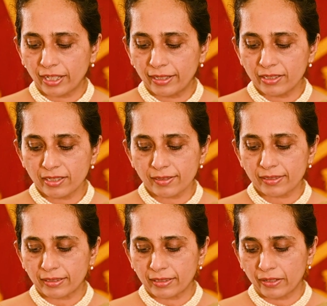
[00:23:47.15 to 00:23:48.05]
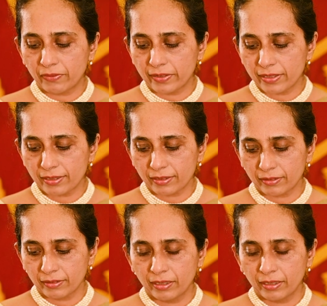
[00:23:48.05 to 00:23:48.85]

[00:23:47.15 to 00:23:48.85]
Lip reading: challenges that have arisen